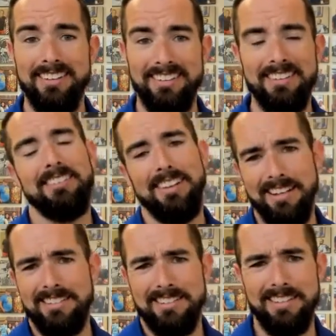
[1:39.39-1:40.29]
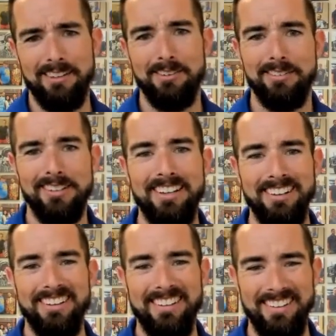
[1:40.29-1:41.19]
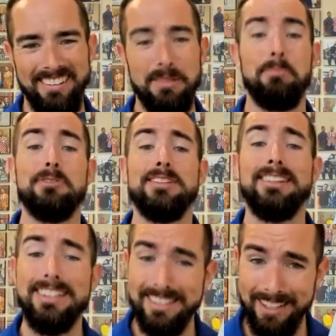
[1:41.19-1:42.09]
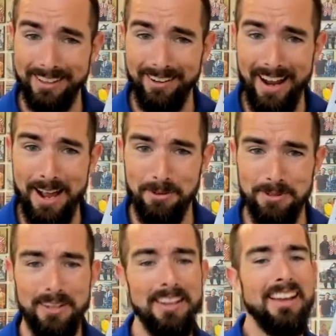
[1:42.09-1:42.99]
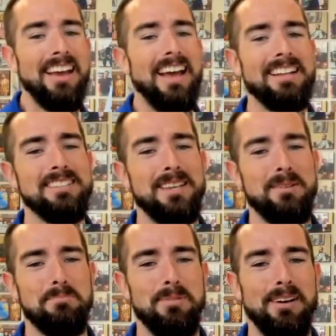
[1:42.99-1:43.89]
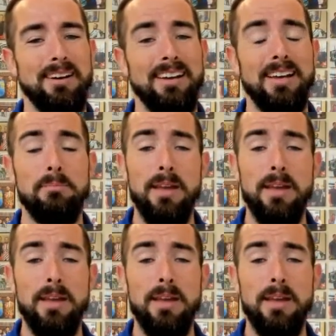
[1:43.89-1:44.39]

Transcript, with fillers: you know, I guess the seller, the person listing their house ends up uh,